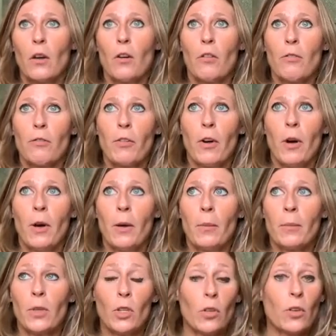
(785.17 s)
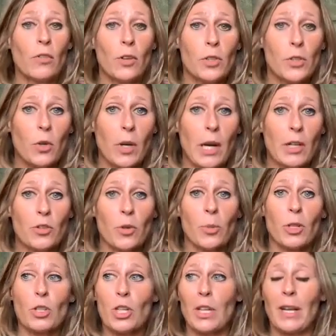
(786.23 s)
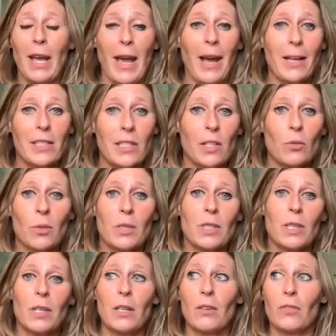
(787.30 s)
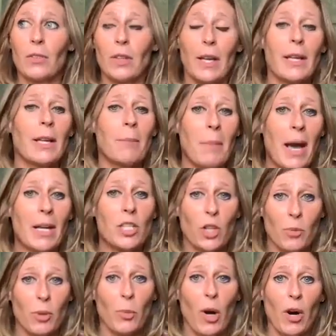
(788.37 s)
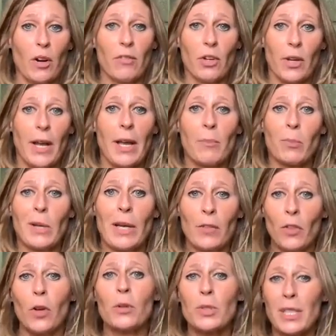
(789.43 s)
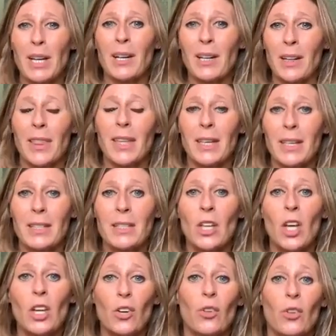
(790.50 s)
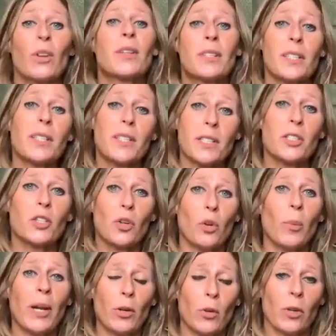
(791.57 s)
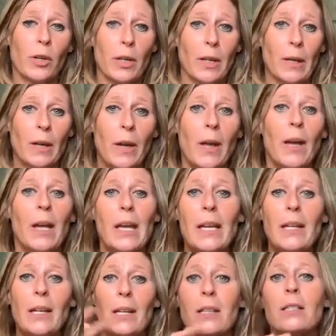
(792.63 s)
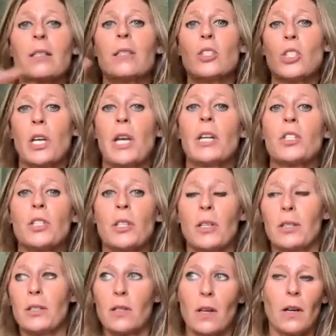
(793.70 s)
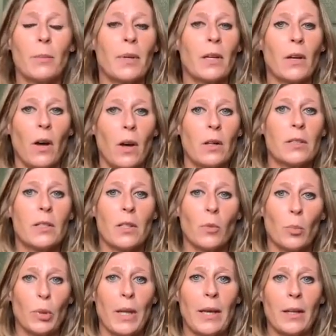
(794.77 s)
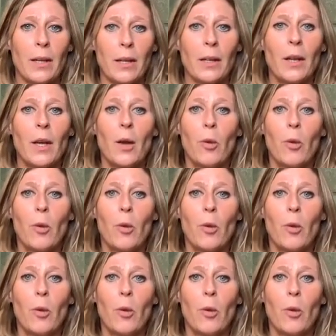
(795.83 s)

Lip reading: from universal contribution, ask and receive, letting magic be part of your game plan, those kind of things, you're in the statistical minority. It is the change that is coming onto the planet,